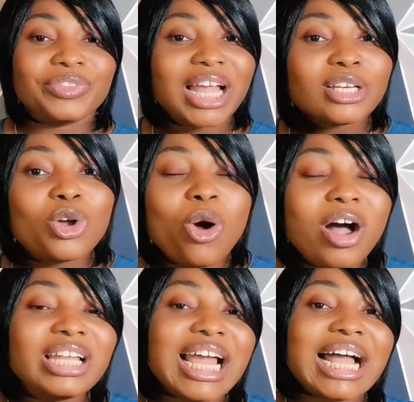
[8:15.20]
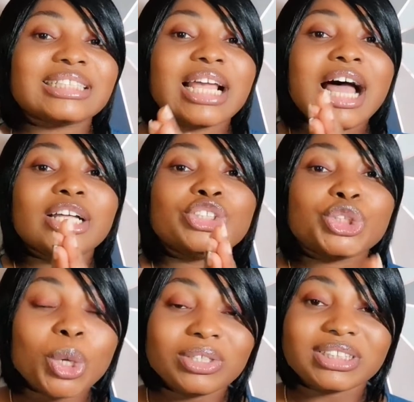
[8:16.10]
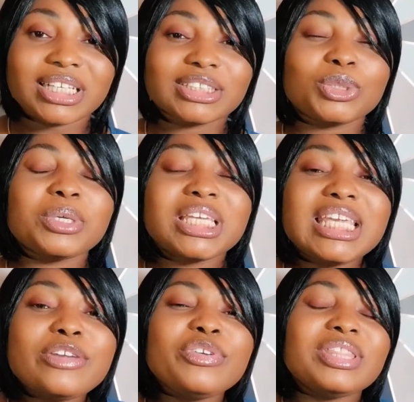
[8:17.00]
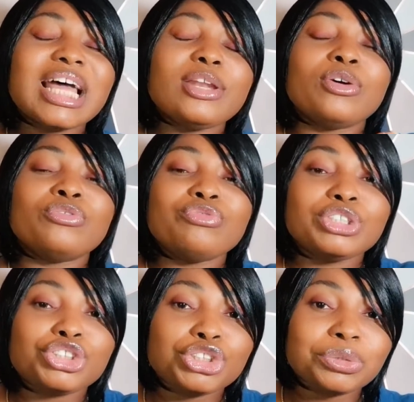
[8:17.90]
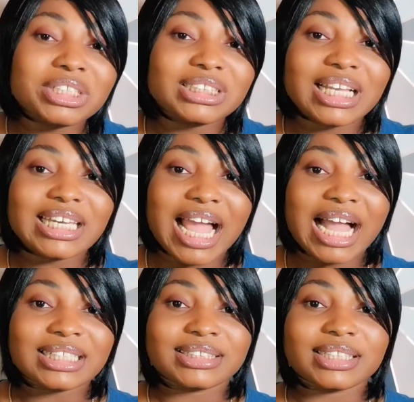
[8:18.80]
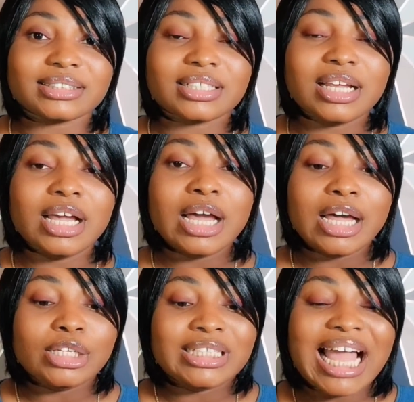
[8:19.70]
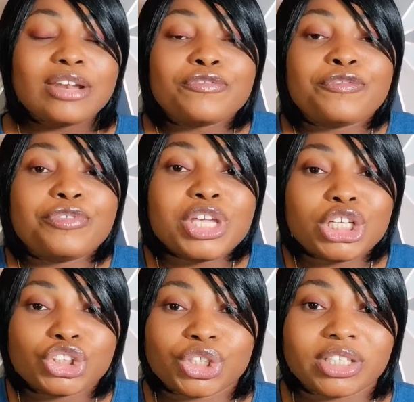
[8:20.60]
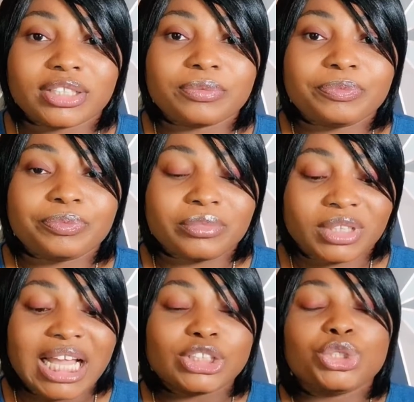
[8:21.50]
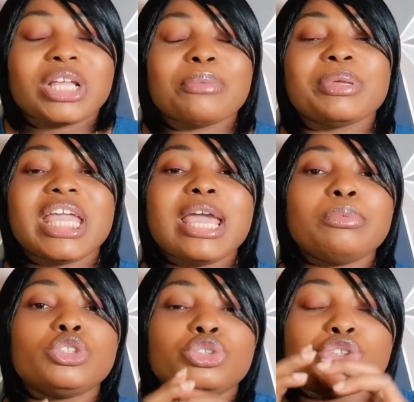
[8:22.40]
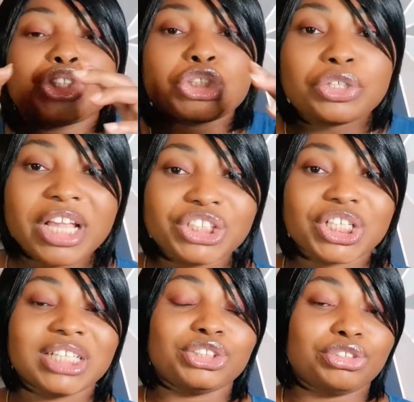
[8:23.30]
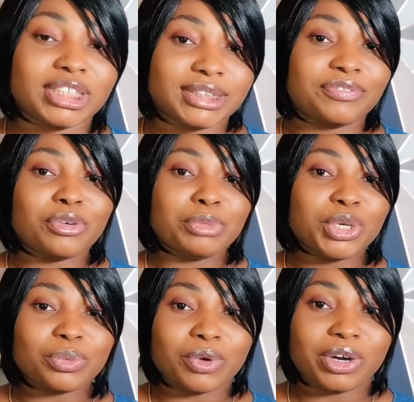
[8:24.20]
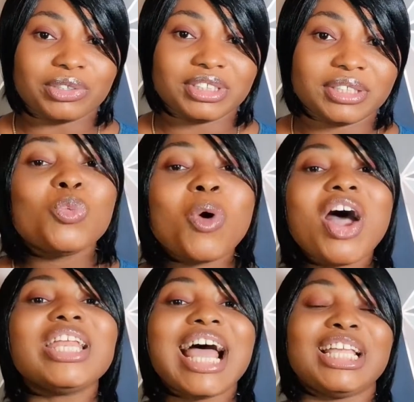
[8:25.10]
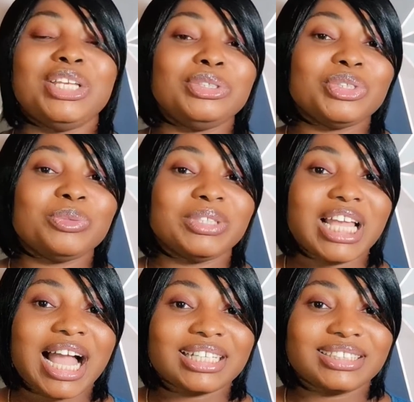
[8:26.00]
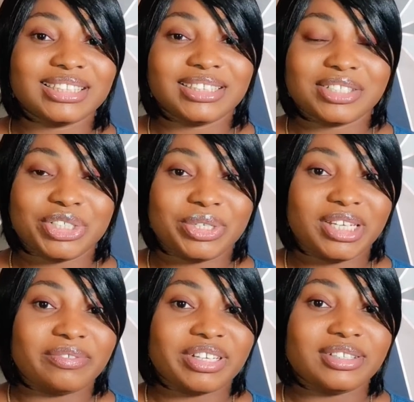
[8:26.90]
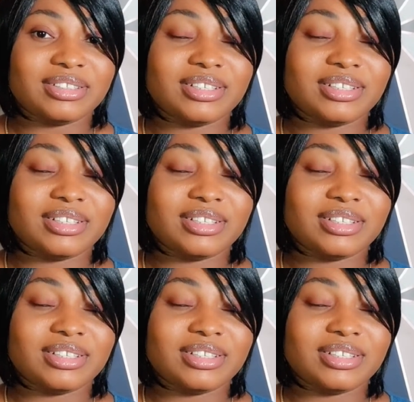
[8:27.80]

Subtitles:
that God has chosen to give you that unrestricted access, that vision that you can be able to change and transform your world. What are you doing with the access that you're given?